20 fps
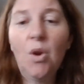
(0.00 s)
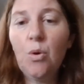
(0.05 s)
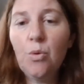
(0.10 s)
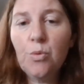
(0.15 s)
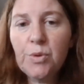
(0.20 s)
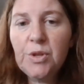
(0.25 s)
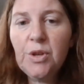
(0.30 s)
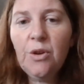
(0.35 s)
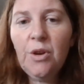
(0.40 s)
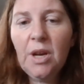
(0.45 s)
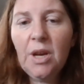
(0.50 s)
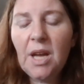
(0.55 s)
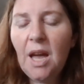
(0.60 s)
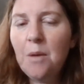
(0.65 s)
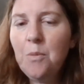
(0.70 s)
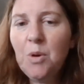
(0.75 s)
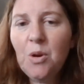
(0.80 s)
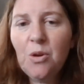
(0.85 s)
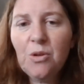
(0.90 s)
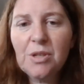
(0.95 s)
Also, I
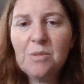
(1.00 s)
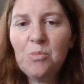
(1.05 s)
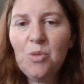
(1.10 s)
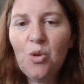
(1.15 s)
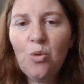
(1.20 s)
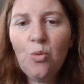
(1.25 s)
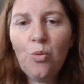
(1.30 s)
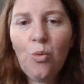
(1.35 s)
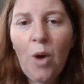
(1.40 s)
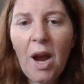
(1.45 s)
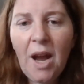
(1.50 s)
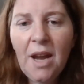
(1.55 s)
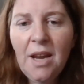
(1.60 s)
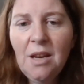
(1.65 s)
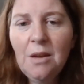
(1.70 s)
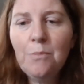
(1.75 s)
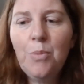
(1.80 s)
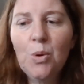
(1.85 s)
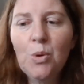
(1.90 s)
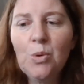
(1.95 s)
came across some
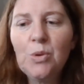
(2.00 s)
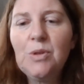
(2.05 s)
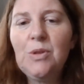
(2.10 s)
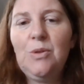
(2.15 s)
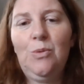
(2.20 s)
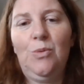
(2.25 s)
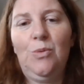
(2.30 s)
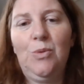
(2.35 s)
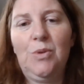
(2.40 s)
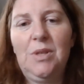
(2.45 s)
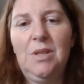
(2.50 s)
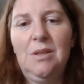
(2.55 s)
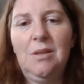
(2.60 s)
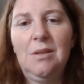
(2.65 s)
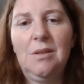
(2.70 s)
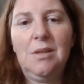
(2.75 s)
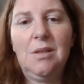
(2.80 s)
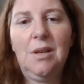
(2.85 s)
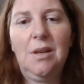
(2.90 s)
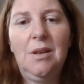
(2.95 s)
great bookstores
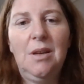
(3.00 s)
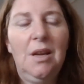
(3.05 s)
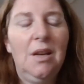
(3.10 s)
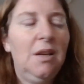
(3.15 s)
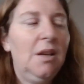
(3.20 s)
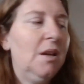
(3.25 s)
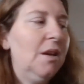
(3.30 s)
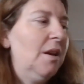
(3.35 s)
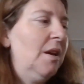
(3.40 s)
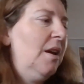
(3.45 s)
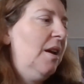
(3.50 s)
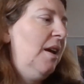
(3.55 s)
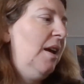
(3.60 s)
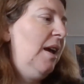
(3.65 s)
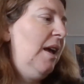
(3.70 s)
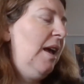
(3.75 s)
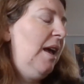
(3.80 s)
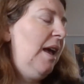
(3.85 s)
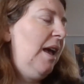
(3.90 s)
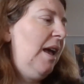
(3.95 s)
in Sydney,
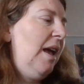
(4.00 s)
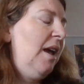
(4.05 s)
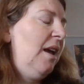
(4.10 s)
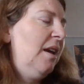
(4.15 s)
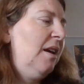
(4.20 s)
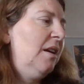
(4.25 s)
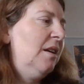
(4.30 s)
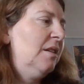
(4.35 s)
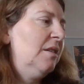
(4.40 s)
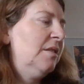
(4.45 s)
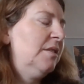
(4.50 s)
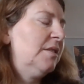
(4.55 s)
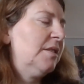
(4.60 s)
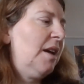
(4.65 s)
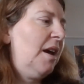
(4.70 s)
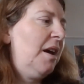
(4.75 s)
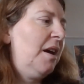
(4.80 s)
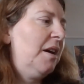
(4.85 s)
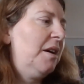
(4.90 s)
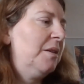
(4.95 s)
and
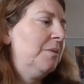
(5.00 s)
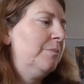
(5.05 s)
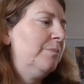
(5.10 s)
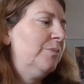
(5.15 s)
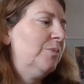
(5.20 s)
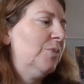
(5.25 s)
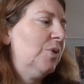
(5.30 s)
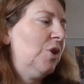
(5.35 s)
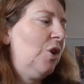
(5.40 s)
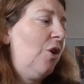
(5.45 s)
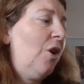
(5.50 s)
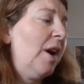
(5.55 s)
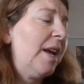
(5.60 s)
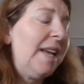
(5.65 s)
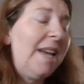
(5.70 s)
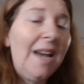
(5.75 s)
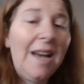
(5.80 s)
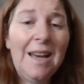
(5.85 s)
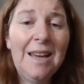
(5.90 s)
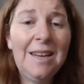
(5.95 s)
I
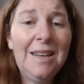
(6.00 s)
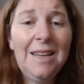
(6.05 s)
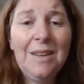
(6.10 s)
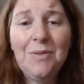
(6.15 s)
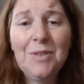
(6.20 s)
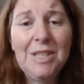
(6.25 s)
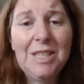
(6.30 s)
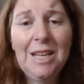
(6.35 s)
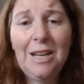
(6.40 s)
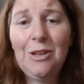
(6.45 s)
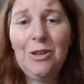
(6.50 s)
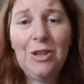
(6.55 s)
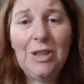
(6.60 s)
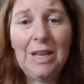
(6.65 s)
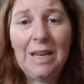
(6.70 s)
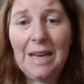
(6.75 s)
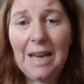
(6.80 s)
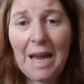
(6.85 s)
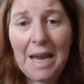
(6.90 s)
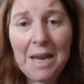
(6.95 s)
can't even tell you
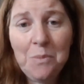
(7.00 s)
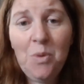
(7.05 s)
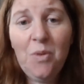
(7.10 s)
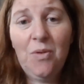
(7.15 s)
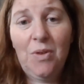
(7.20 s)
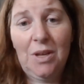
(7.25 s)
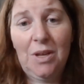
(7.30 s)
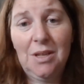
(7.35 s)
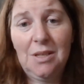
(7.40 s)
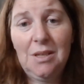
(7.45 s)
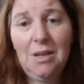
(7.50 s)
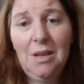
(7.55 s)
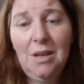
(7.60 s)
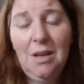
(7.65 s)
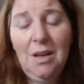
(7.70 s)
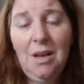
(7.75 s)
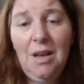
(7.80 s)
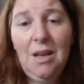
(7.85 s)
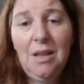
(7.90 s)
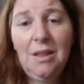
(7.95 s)
the name of it.
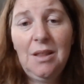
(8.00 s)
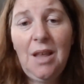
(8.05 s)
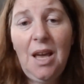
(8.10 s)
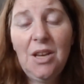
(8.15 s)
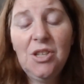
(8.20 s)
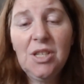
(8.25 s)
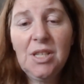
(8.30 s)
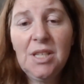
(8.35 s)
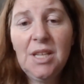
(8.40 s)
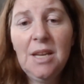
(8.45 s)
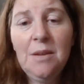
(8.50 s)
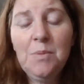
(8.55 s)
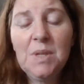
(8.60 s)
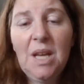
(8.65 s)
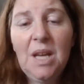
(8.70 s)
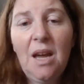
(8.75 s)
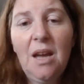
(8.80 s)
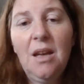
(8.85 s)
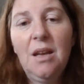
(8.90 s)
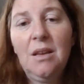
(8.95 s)
They just kept
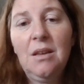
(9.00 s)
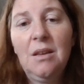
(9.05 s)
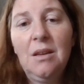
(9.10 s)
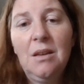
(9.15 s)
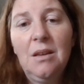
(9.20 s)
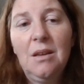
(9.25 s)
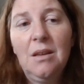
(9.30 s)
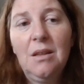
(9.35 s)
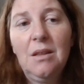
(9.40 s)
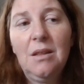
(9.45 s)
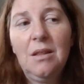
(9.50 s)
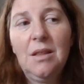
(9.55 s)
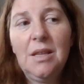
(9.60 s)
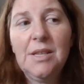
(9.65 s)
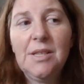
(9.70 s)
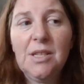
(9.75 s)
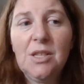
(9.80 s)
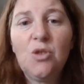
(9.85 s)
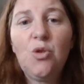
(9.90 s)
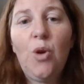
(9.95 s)
saying
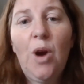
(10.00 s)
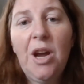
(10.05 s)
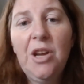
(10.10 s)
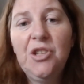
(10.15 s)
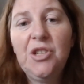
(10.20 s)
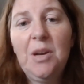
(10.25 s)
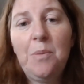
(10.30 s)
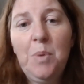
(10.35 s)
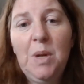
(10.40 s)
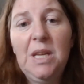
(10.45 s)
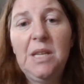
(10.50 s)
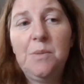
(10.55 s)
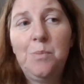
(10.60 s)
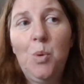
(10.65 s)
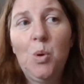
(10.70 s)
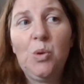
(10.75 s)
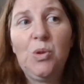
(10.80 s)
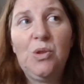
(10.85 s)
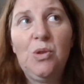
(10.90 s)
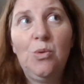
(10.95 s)
there's this great Japanese
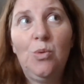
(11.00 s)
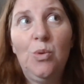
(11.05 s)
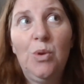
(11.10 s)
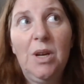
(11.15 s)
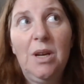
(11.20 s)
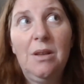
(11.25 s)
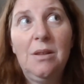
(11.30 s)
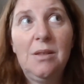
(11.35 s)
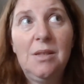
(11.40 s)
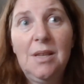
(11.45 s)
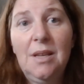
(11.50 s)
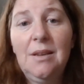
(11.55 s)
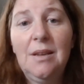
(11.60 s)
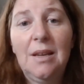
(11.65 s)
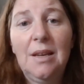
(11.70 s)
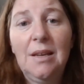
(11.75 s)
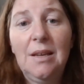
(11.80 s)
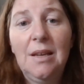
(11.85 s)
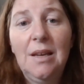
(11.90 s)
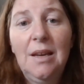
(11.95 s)
bookstore in
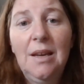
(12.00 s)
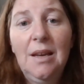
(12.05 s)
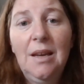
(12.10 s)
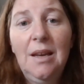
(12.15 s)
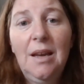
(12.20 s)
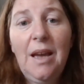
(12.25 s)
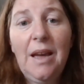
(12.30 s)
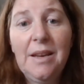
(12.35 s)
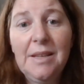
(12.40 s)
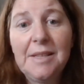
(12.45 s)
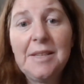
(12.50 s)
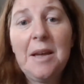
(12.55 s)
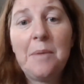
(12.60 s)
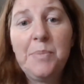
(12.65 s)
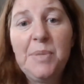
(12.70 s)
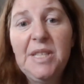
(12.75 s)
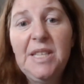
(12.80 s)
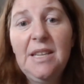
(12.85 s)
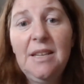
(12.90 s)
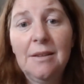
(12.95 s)
Sydney, and it's
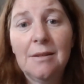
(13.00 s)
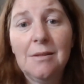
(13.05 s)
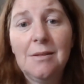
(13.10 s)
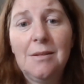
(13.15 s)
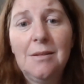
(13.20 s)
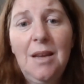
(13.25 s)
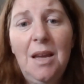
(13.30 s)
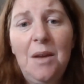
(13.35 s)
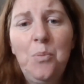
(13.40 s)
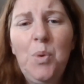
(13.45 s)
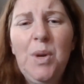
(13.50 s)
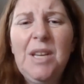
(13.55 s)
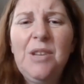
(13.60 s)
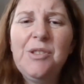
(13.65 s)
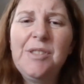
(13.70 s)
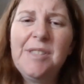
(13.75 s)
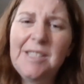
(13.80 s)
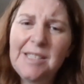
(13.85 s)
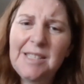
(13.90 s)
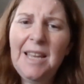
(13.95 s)
upstairs, and we
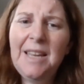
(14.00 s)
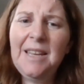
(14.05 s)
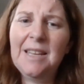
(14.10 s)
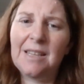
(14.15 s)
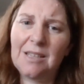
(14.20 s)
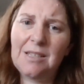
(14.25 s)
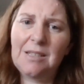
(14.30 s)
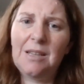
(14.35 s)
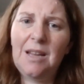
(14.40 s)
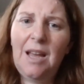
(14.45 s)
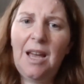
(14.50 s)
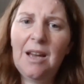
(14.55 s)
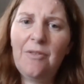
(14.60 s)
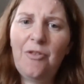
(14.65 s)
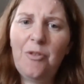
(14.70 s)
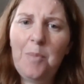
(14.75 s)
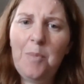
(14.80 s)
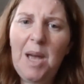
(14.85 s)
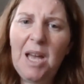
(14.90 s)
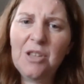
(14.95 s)
could see it
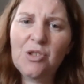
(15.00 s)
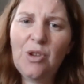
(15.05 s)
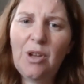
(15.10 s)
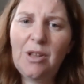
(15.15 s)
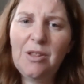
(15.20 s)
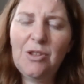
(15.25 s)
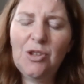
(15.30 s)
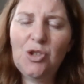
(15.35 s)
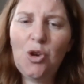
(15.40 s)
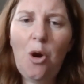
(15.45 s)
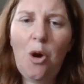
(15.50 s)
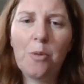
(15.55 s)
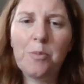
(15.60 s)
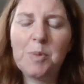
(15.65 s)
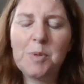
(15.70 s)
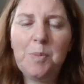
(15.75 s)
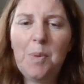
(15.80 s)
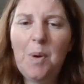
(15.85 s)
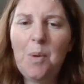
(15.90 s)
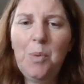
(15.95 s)
out from outside the
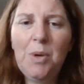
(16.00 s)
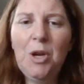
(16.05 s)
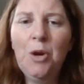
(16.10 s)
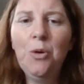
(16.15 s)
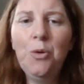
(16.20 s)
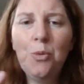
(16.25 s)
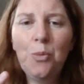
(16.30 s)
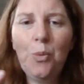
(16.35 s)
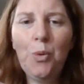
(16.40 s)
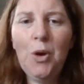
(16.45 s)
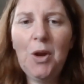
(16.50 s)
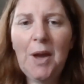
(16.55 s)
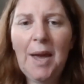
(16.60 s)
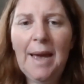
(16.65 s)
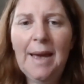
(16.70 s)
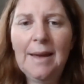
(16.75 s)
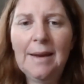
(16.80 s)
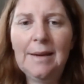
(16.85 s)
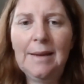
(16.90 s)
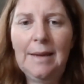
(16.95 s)
shops, but we couldn't work
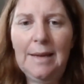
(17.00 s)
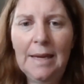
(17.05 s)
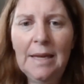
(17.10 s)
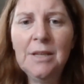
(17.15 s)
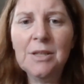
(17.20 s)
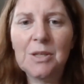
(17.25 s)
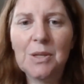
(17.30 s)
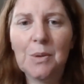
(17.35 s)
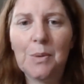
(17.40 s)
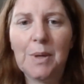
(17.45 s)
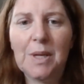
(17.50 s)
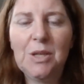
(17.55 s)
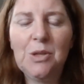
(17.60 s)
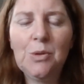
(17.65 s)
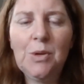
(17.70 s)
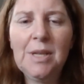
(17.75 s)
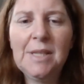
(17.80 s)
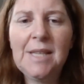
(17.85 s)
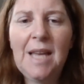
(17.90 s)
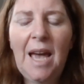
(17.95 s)
out how to get to it. It
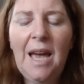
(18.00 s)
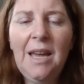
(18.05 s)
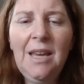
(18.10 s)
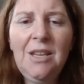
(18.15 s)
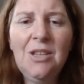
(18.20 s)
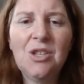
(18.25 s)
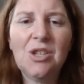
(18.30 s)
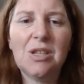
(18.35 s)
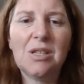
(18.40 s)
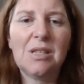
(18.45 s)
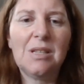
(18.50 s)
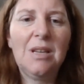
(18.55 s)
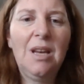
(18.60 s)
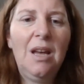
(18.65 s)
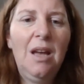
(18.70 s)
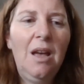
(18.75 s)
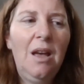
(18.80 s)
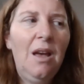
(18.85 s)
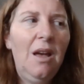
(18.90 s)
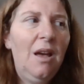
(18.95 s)
took us ages.
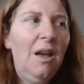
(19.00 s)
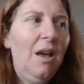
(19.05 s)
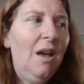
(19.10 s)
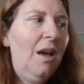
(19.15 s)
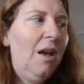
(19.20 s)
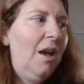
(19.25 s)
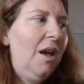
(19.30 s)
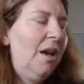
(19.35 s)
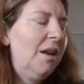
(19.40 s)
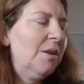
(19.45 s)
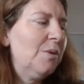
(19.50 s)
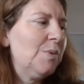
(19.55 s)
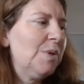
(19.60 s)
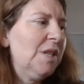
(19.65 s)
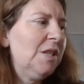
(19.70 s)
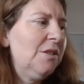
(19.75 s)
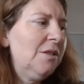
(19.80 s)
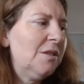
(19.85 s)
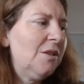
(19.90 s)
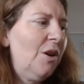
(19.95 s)
And it
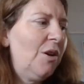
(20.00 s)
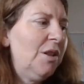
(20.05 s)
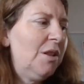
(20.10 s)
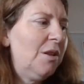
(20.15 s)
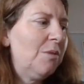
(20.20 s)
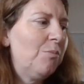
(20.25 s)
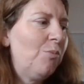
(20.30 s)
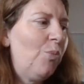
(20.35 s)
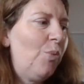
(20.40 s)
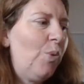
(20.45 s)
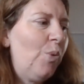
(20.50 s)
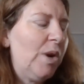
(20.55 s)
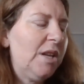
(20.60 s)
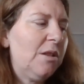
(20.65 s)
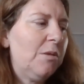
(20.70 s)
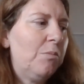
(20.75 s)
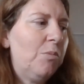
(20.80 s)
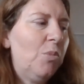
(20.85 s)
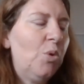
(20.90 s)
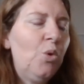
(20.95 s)
was inside one
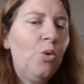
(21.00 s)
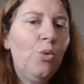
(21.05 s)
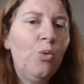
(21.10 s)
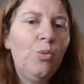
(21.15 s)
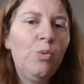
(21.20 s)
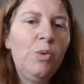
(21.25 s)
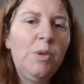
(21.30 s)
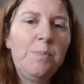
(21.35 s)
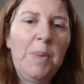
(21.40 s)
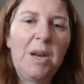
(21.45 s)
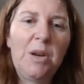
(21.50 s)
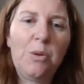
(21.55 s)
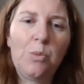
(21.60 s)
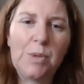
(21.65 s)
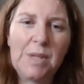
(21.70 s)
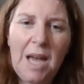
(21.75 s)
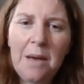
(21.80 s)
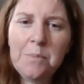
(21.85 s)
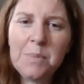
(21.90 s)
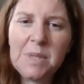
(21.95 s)
of the malls, but it
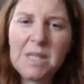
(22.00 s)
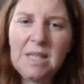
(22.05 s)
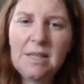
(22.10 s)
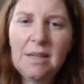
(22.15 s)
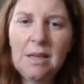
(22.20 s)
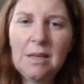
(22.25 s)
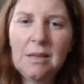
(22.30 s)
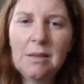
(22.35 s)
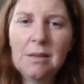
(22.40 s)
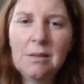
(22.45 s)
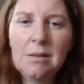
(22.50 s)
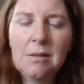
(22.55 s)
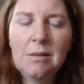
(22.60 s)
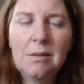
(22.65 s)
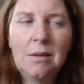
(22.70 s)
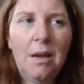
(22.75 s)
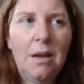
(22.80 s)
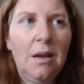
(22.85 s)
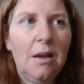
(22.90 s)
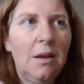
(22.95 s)
was
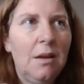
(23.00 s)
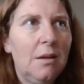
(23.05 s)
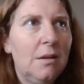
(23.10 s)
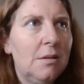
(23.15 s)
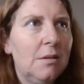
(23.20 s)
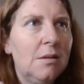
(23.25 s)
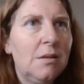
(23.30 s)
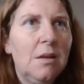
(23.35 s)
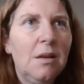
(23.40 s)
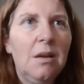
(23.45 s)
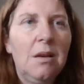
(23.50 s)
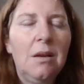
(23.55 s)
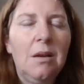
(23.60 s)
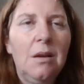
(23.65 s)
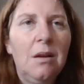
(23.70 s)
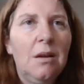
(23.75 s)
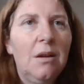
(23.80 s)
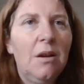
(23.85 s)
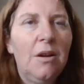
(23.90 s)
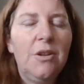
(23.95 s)
upstairs, and
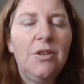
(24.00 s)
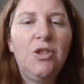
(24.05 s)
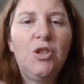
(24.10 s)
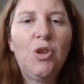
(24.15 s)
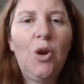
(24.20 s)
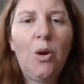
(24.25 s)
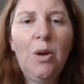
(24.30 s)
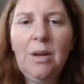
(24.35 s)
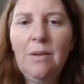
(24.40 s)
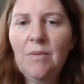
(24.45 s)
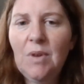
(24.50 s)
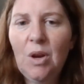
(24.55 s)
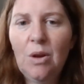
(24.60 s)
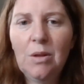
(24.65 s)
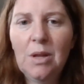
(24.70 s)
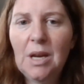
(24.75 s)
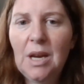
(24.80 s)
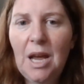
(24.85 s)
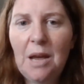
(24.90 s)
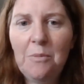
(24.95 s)
don't even
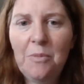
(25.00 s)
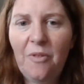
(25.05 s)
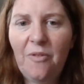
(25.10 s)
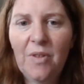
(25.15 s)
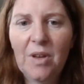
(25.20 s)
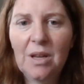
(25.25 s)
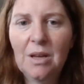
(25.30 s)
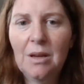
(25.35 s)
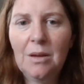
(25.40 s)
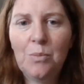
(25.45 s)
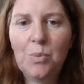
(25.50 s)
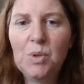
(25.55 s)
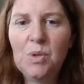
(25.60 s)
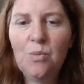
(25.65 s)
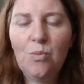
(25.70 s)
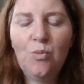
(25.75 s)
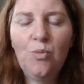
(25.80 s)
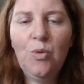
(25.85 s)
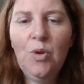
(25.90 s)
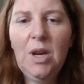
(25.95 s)
know the name of it. It
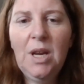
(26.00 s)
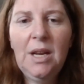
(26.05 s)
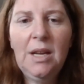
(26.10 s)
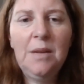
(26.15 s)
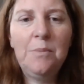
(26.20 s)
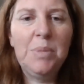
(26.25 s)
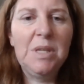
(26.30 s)
was really